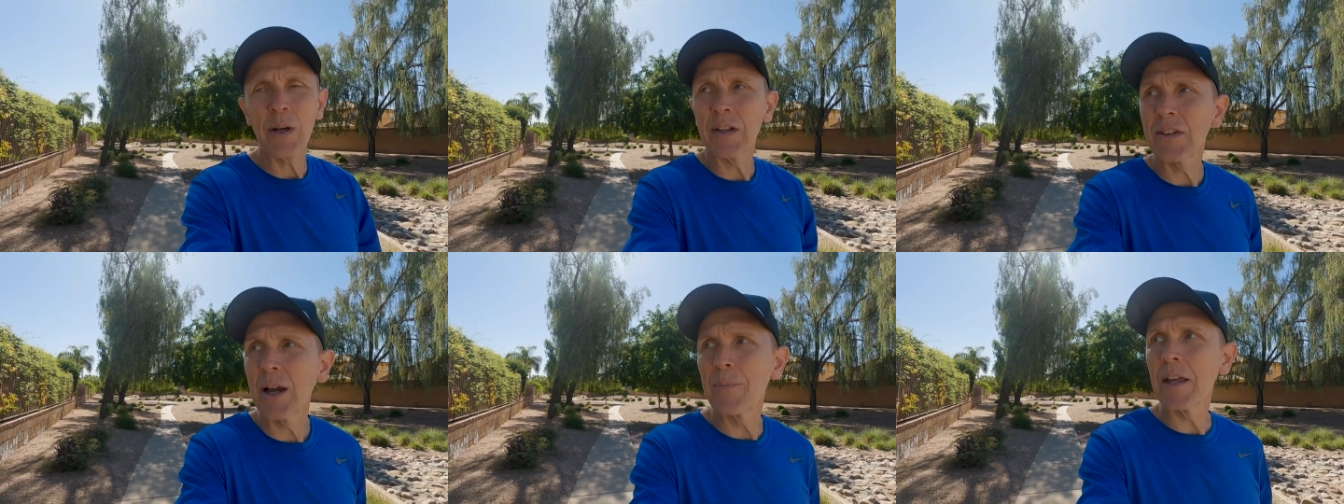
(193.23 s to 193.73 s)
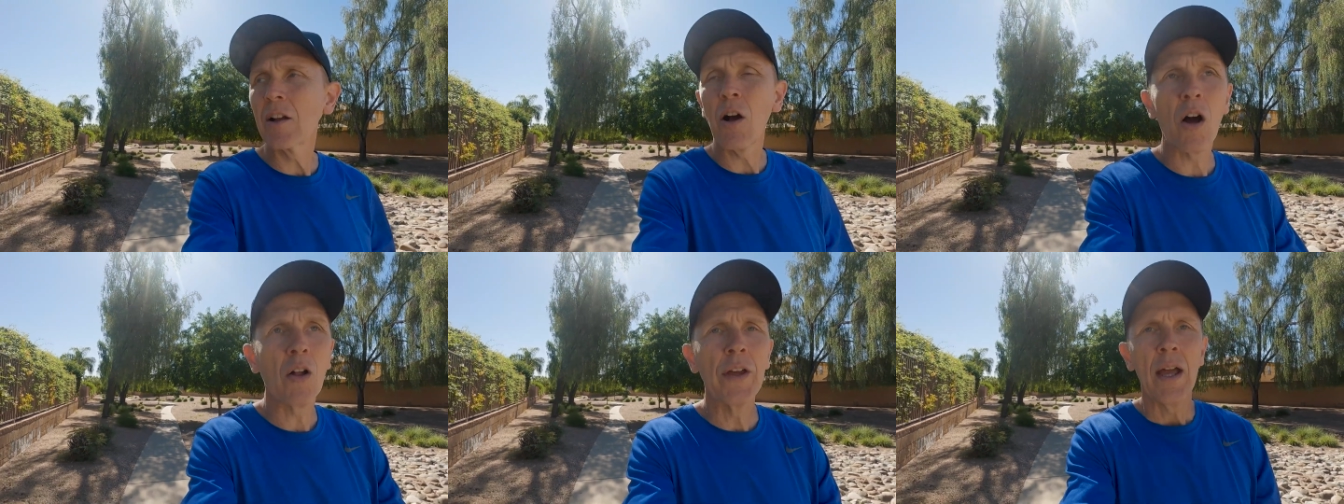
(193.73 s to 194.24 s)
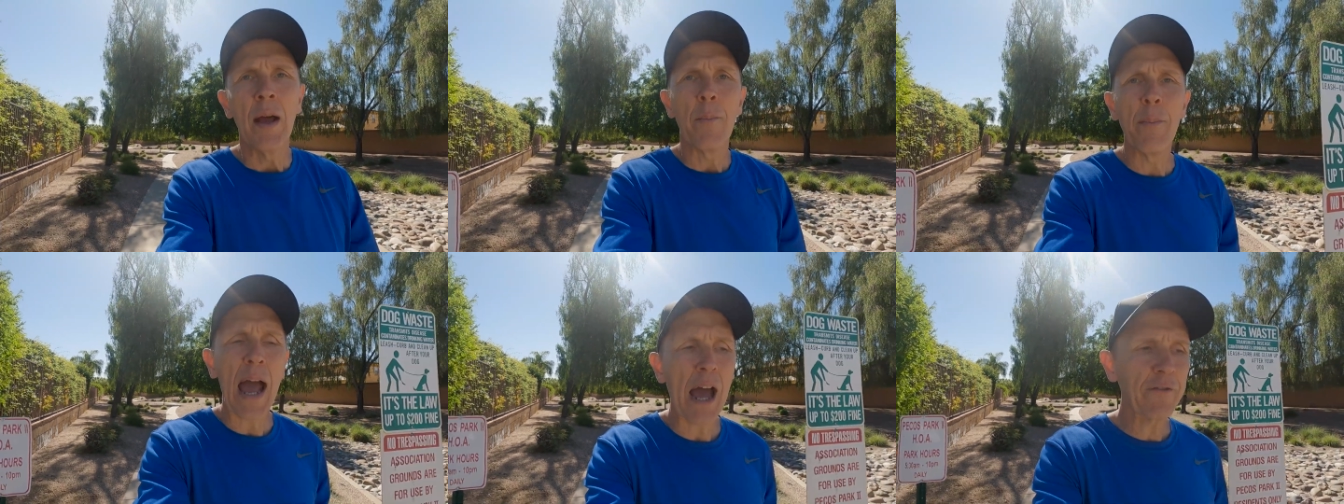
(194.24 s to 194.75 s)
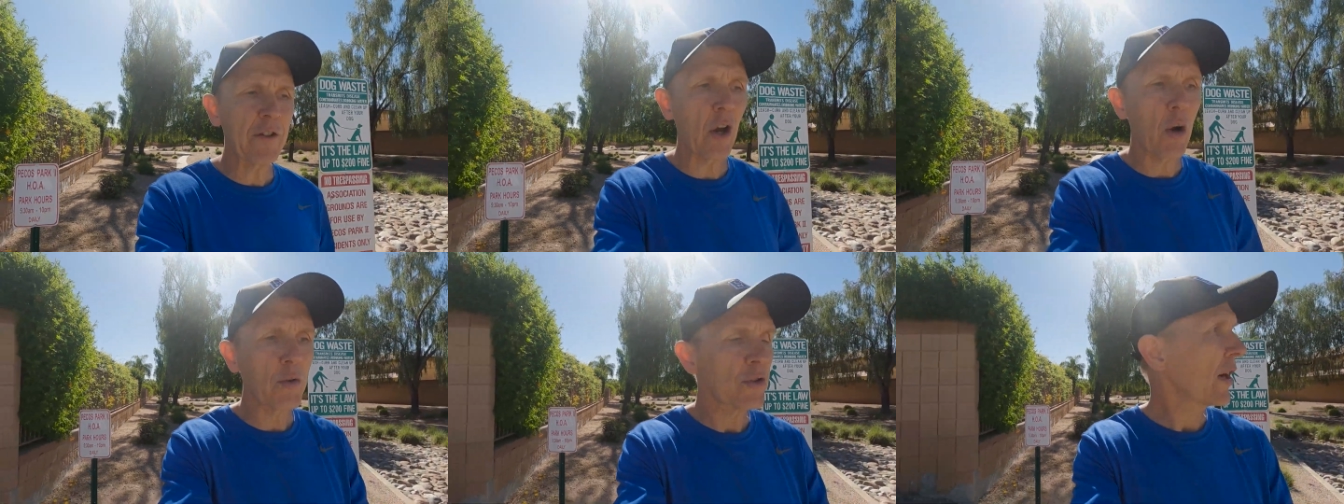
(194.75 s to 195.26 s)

doing something called M A F tone